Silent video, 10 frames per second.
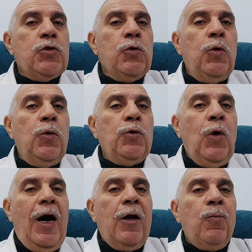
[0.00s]
So, you
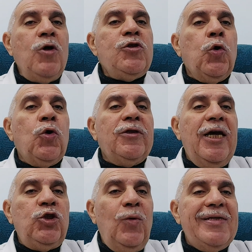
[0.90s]
are most
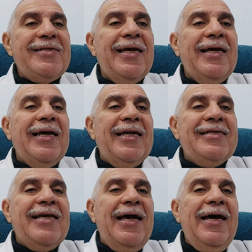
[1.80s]
contagious
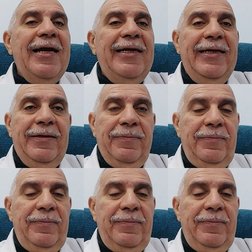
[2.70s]
in the early